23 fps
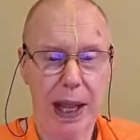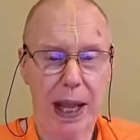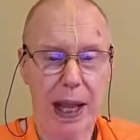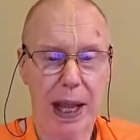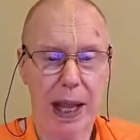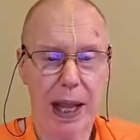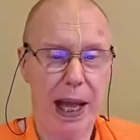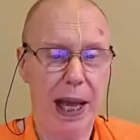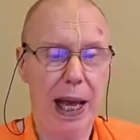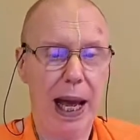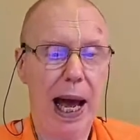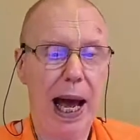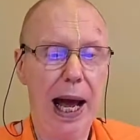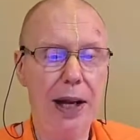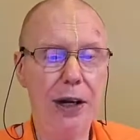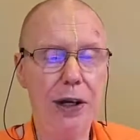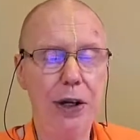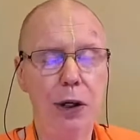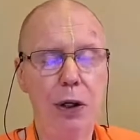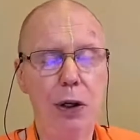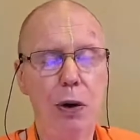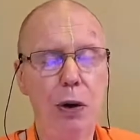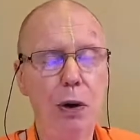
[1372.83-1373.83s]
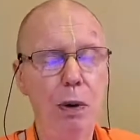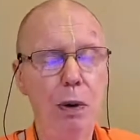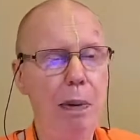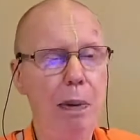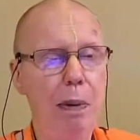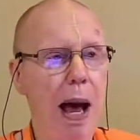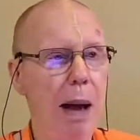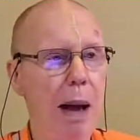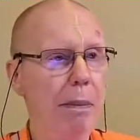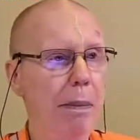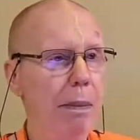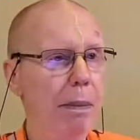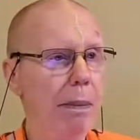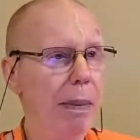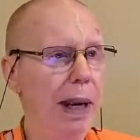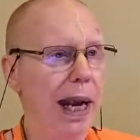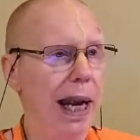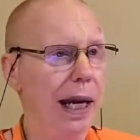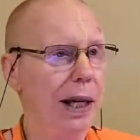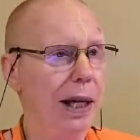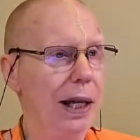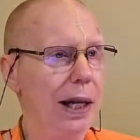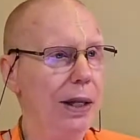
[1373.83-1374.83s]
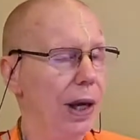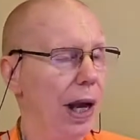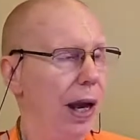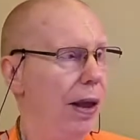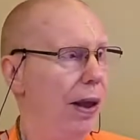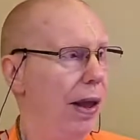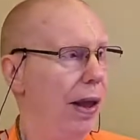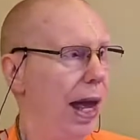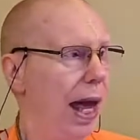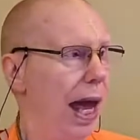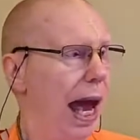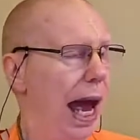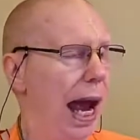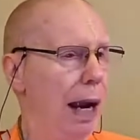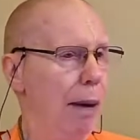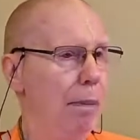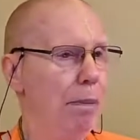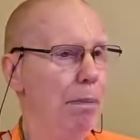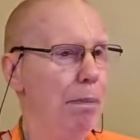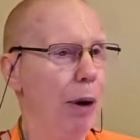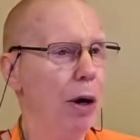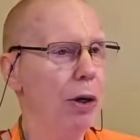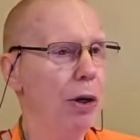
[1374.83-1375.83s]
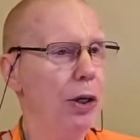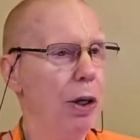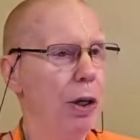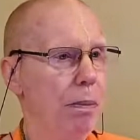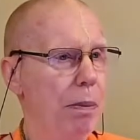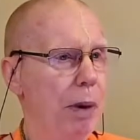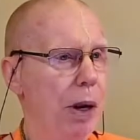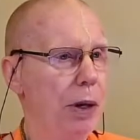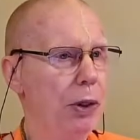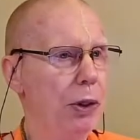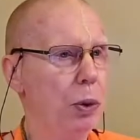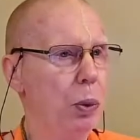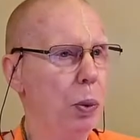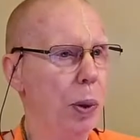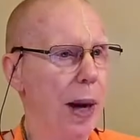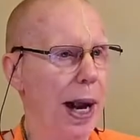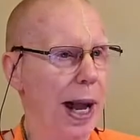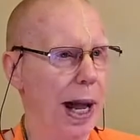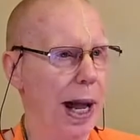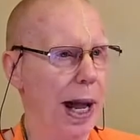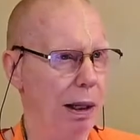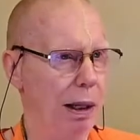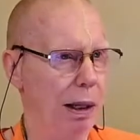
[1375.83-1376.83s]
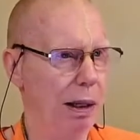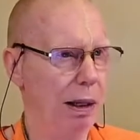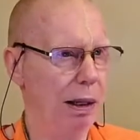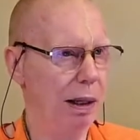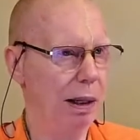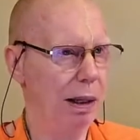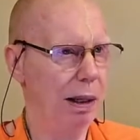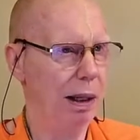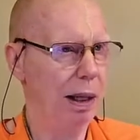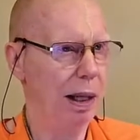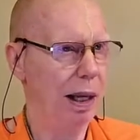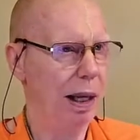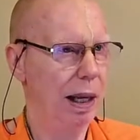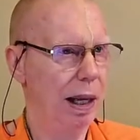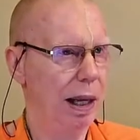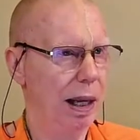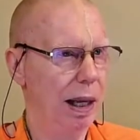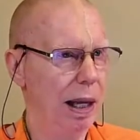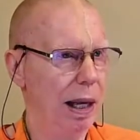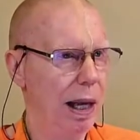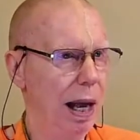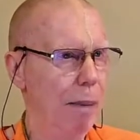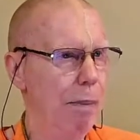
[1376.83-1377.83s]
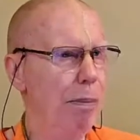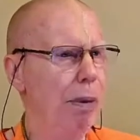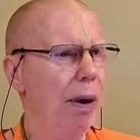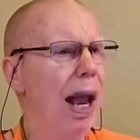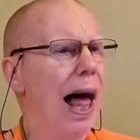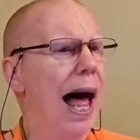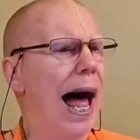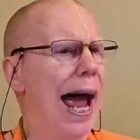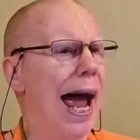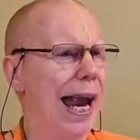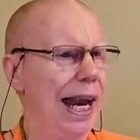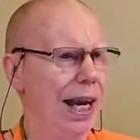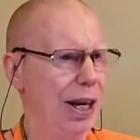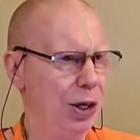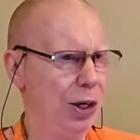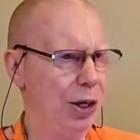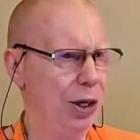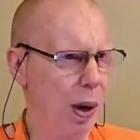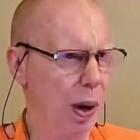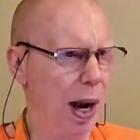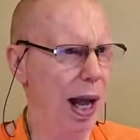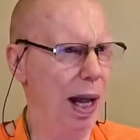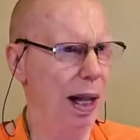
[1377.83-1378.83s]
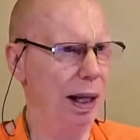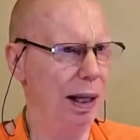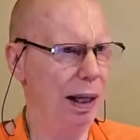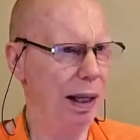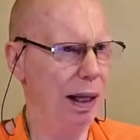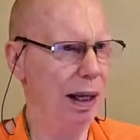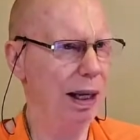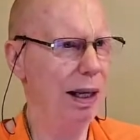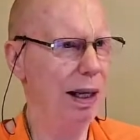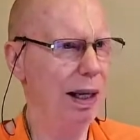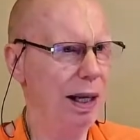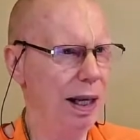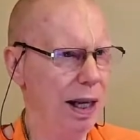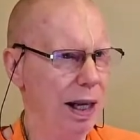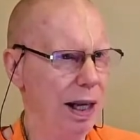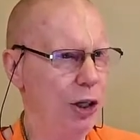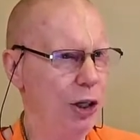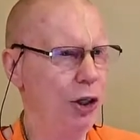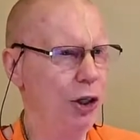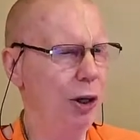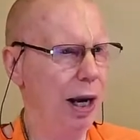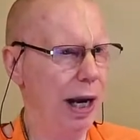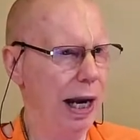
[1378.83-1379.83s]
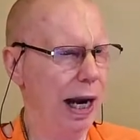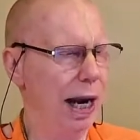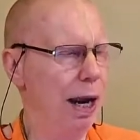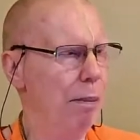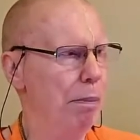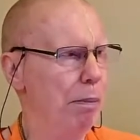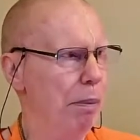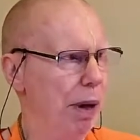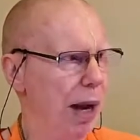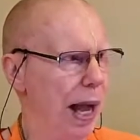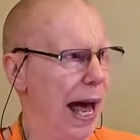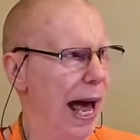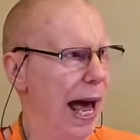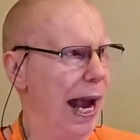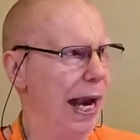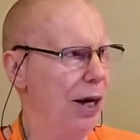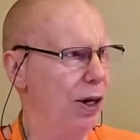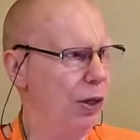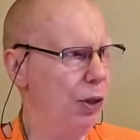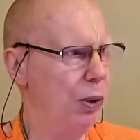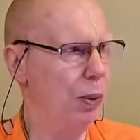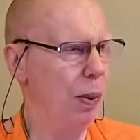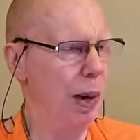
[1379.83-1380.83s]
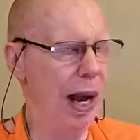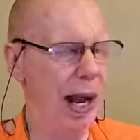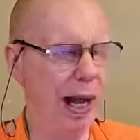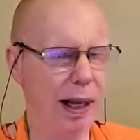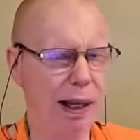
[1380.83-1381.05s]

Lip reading: Andakupam means a bottomless well, a blind well, literally a blind well,